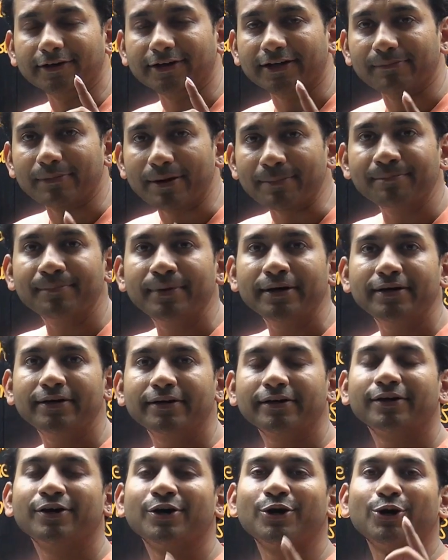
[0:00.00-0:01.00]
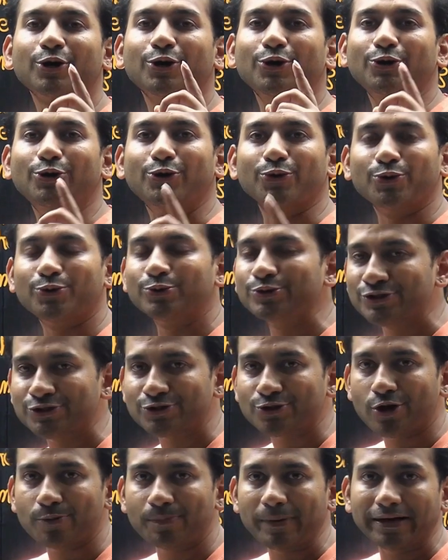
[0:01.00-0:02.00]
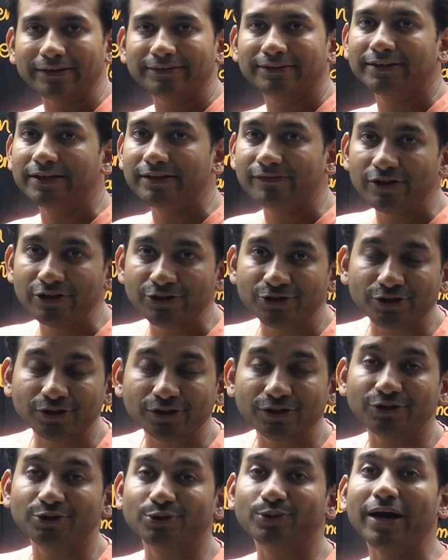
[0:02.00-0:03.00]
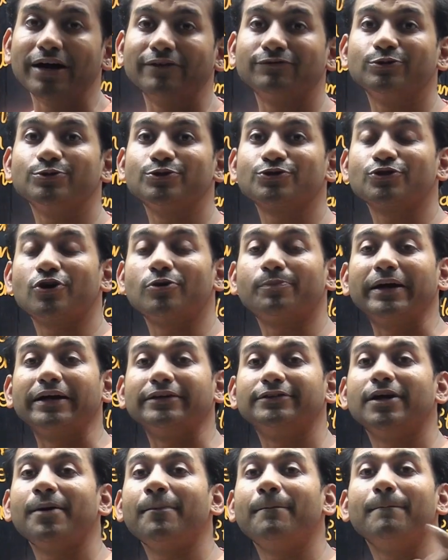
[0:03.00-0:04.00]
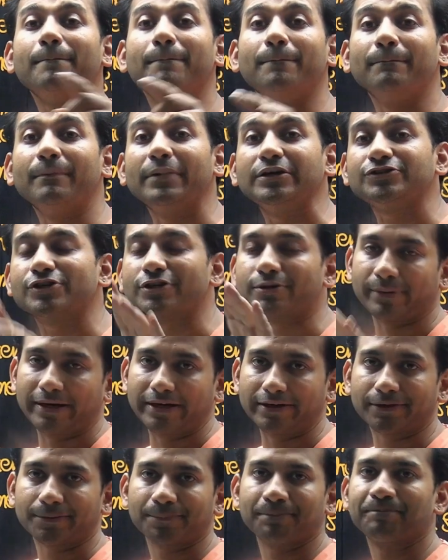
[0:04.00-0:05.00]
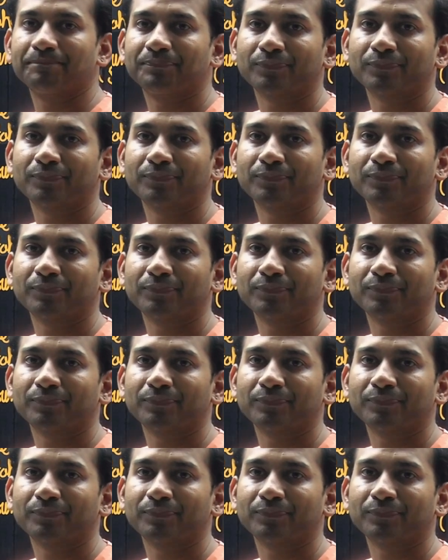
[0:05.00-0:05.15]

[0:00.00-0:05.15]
Remember, don't stop at the division, you have to stop at the measurement.